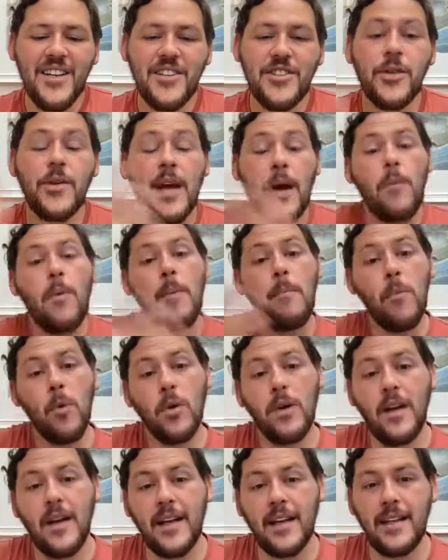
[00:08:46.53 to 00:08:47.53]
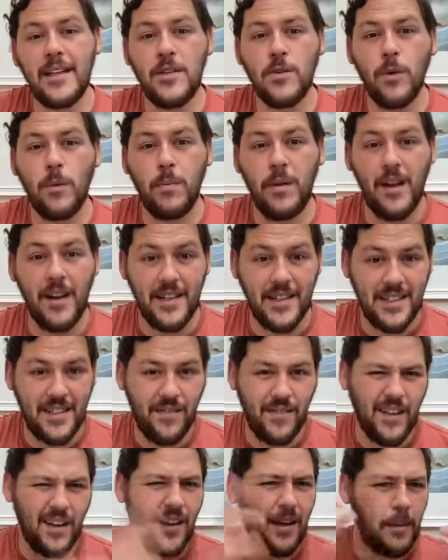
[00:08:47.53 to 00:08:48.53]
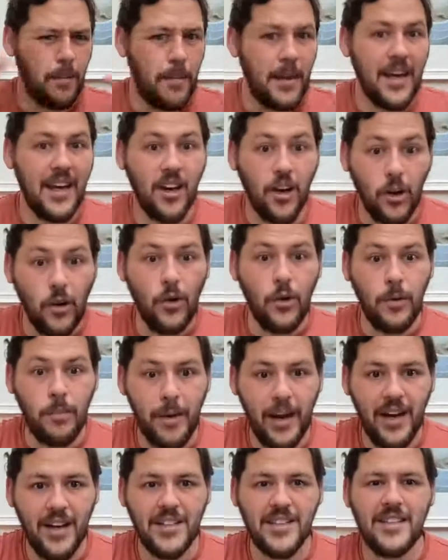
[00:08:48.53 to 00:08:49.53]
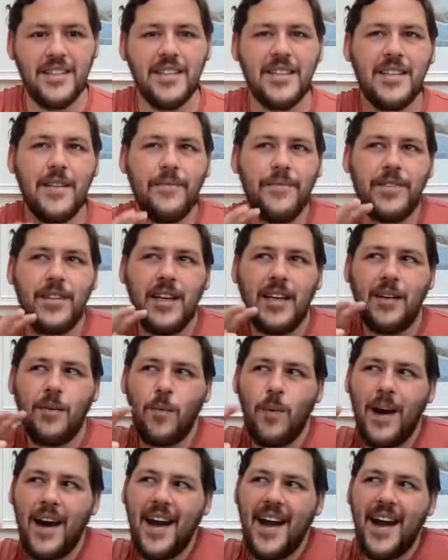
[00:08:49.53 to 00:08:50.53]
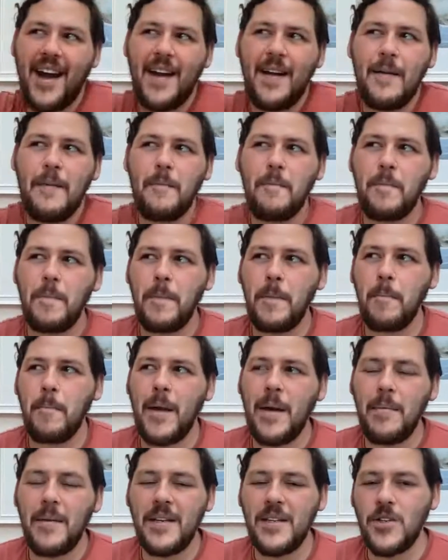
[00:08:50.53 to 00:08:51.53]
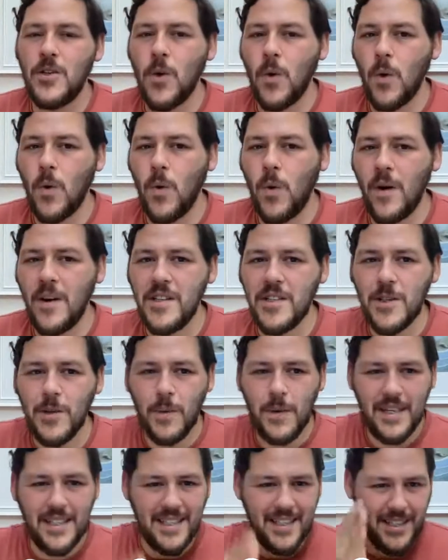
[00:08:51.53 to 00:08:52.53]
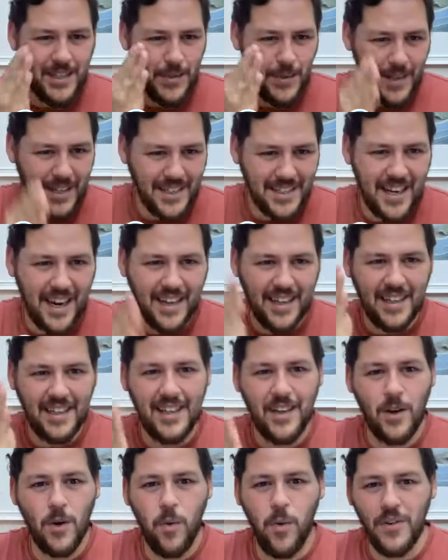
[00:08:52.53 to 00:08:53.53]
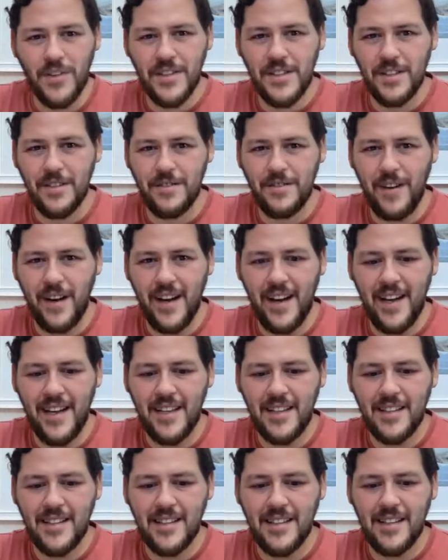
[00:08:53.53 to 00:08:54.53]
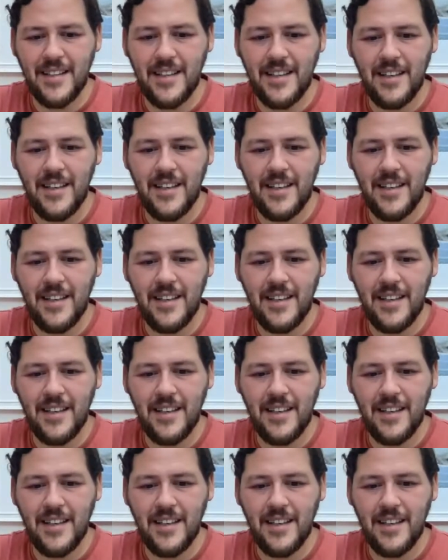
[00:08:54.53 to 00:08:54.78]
So yeah, we're more likely to apply it to something like being a good person, something where maybe it's not quite so easy to exactly quantify it